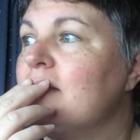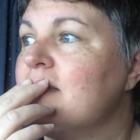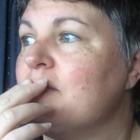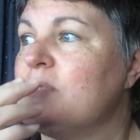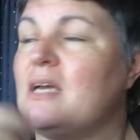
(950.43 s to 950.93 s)

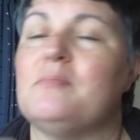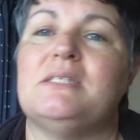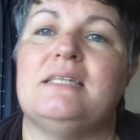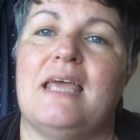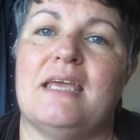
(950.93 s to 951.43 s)

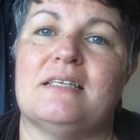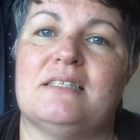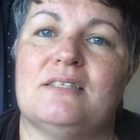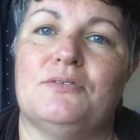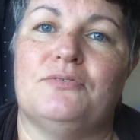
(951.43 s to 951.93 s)
sometimes
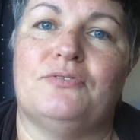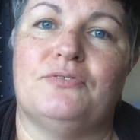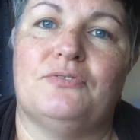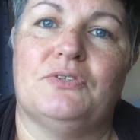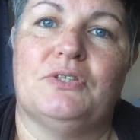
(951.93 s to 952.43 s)

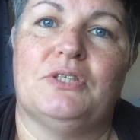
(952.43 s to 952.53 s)
negative